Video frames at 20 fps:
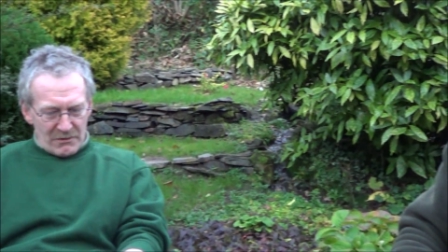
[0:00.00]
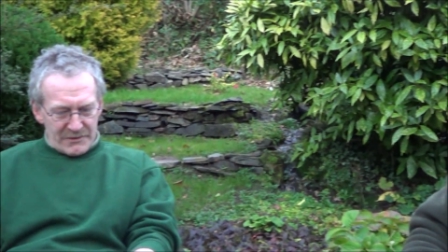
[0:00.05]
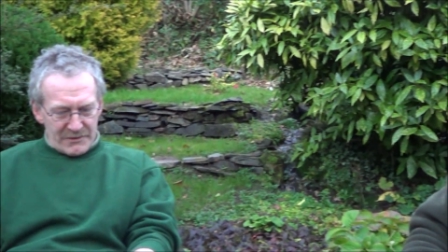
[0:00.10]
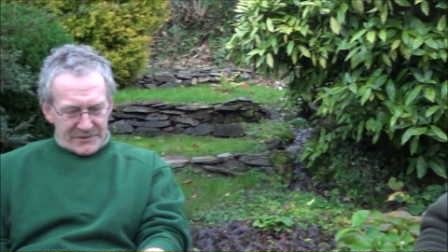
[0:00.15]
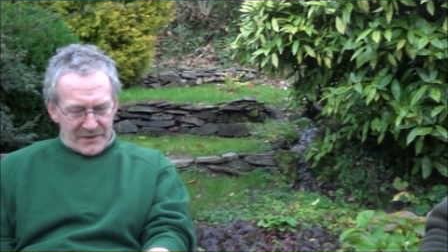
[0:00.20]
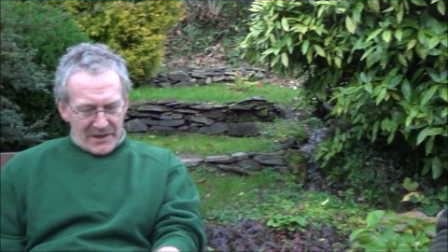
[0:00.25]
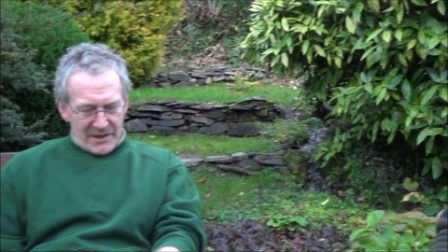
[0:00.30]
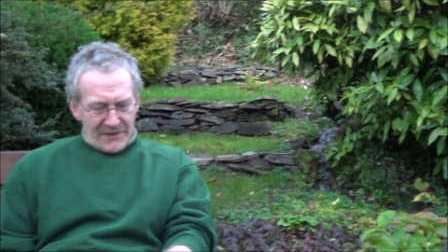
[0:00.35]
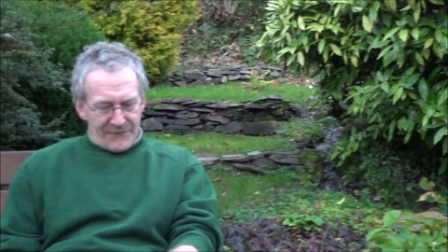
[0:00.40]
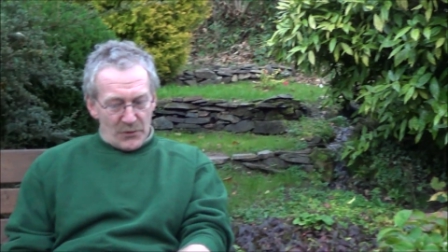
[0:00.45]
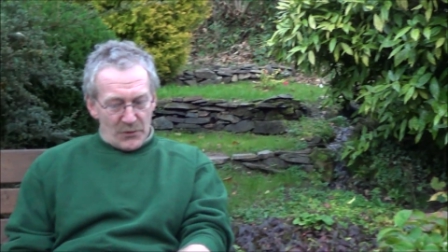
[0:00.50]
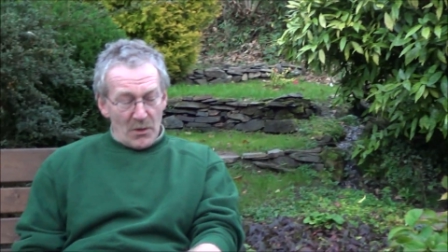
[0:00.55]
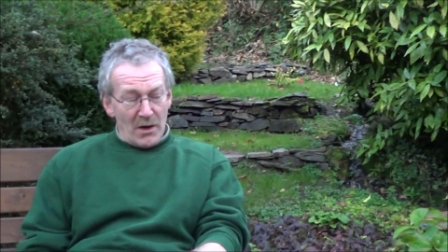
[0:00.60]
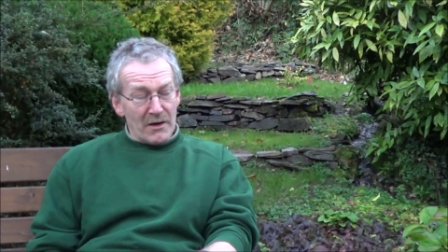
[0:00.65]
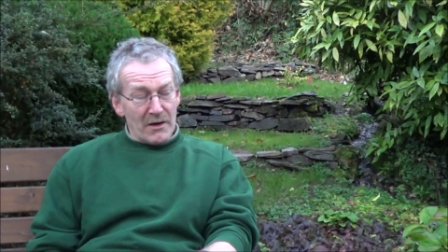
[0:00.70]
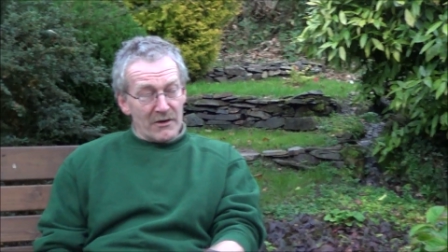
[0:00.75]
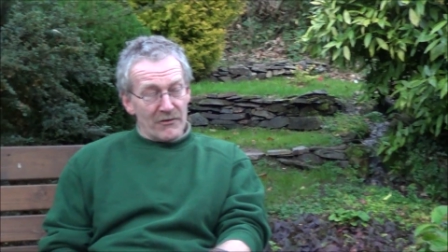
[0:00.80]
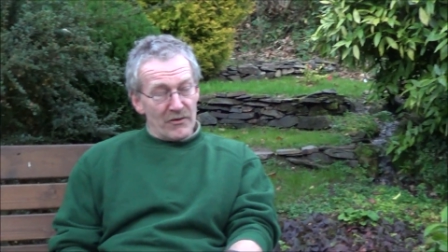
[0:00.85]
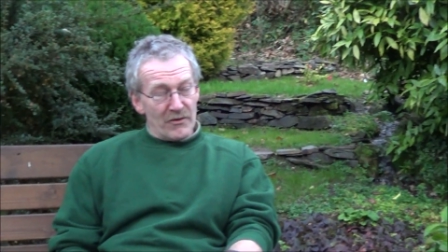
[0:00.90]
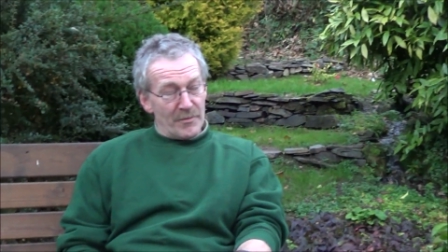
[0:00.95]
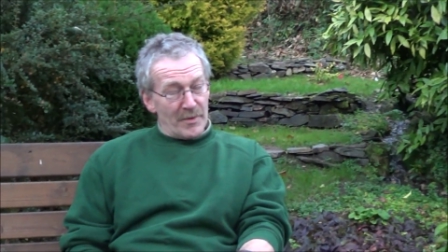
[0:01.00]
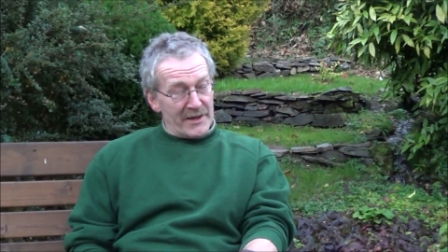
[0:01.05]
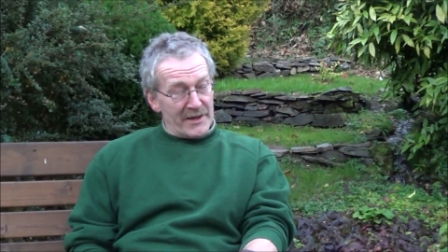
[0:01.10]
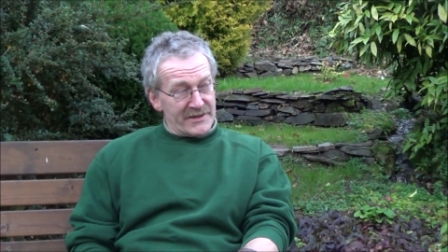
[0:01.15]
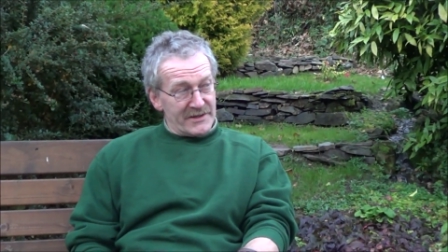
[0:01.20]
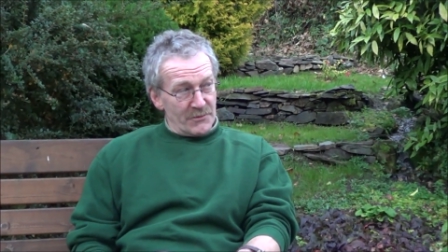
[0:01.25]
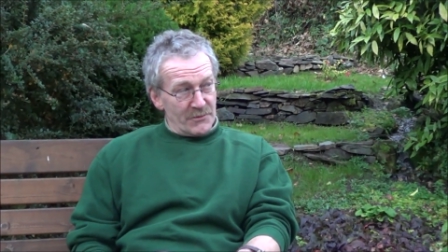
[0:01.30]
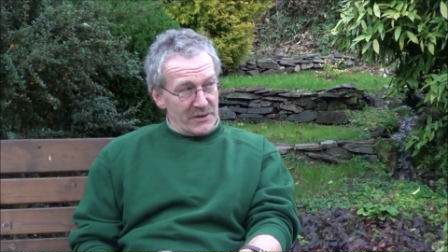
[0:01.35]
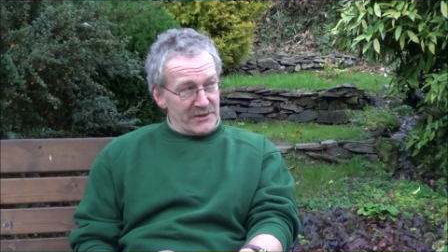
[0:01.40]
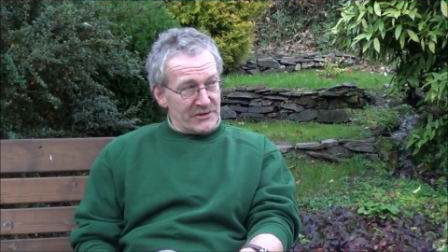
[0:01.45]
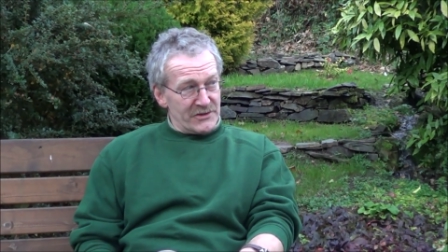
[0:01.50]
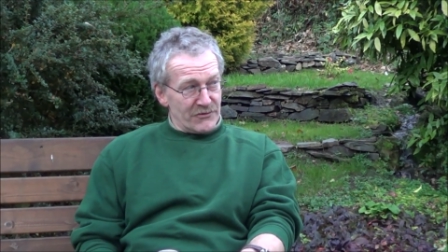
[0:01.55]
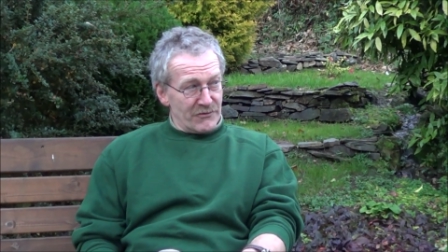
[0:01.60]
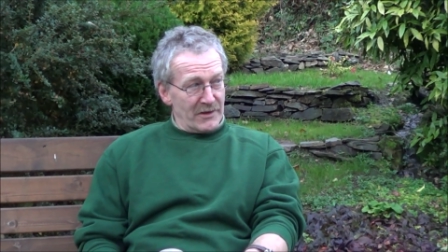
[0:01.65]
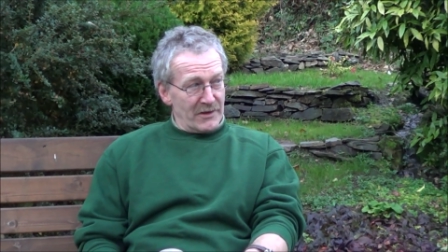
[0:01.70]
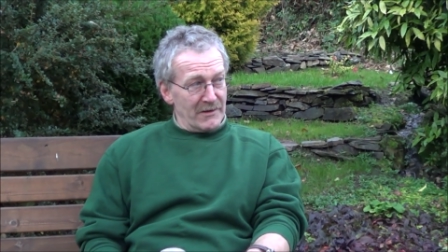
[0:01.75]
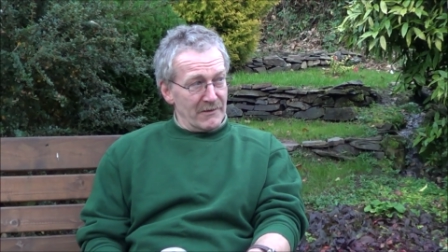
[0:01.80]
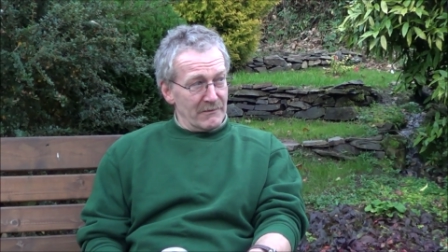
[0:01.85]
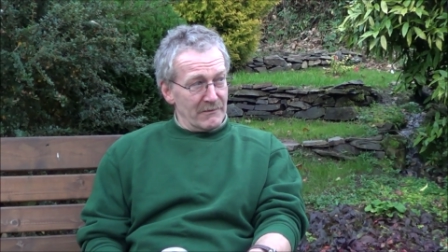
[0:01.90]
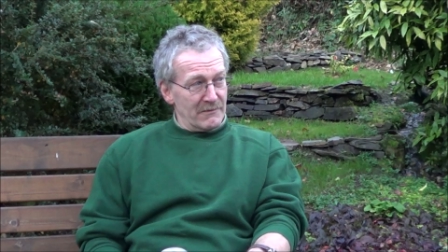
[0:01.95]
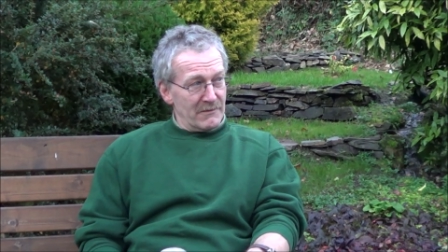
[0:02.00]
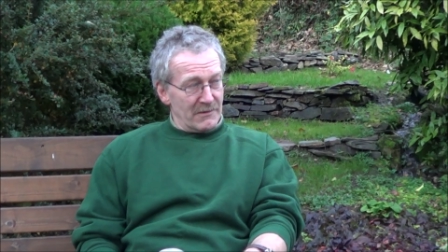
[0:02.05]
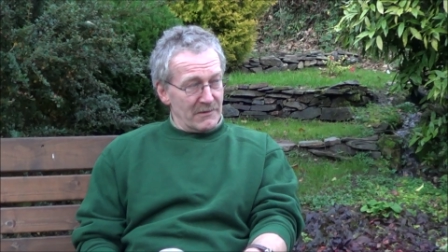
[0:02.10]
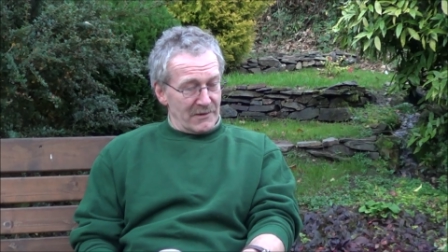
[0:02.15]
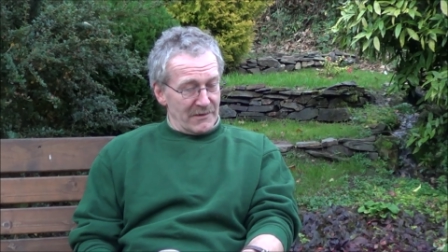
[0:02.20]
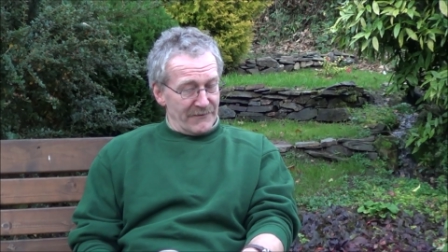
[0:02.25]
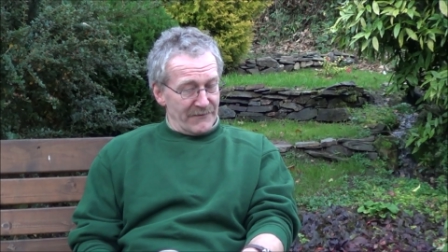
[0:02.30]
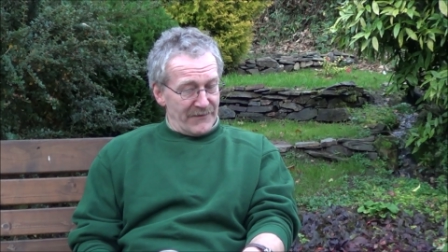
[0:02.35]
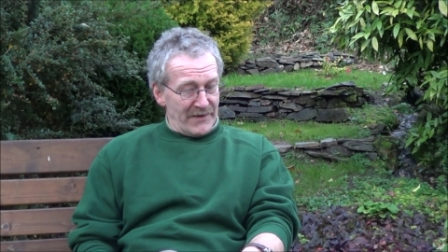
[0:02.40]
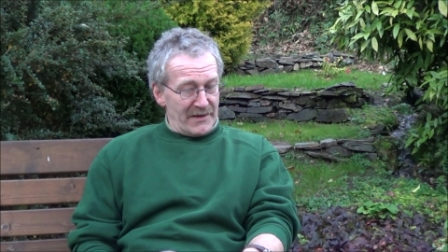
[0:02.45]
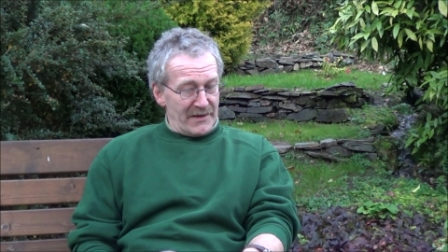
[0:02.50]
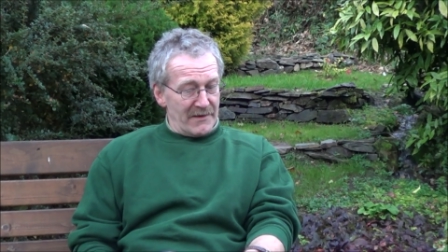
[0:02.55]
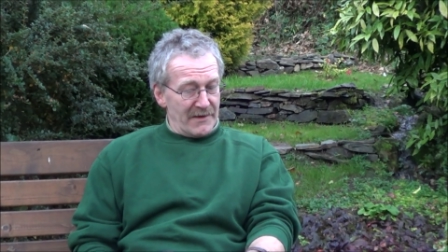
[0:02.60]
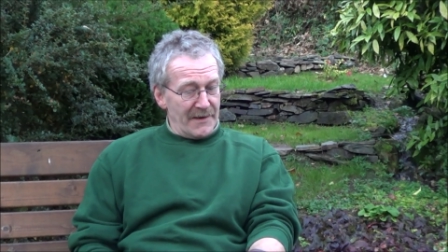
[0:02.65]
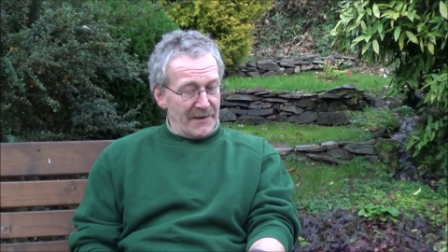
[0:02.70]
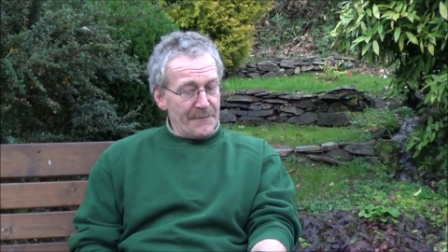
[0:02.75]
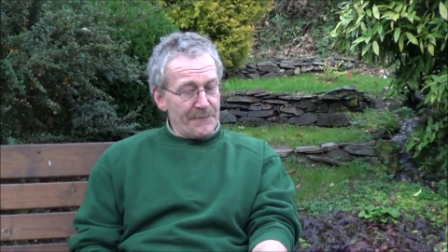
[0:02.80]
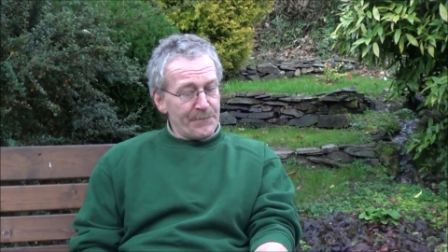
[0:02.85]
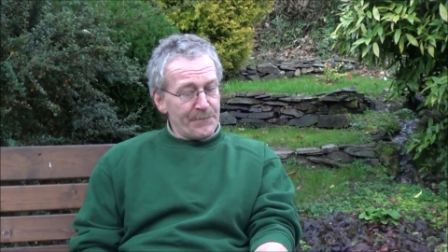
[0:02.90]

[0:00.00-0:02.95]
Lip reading: is that if you are going to replace the windscreen on a Defender,